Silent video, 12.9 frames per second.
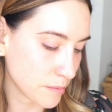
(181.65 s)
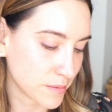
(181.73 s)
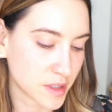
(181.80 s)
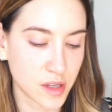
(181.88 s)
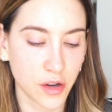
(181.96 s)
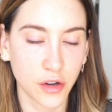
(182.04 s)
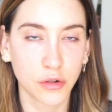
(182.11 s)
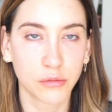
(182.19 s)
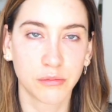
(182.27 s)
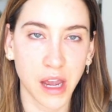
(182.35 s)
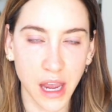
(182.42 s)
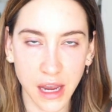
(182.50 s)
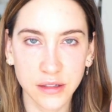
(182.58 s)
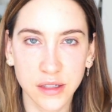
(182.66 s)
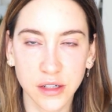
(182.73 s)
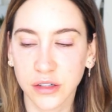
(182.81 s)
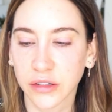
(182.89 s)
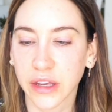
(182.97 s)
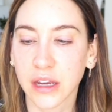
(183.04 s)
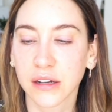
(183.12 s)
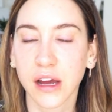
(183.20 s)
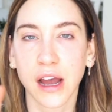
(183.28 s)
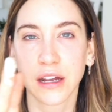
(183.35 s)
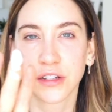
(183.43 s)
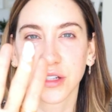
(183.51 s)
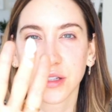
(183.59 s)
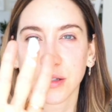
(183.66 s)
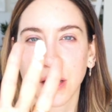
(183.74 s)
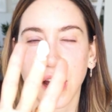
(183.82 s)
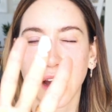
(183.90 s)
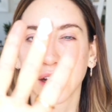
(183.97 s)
So my hands are clean. I just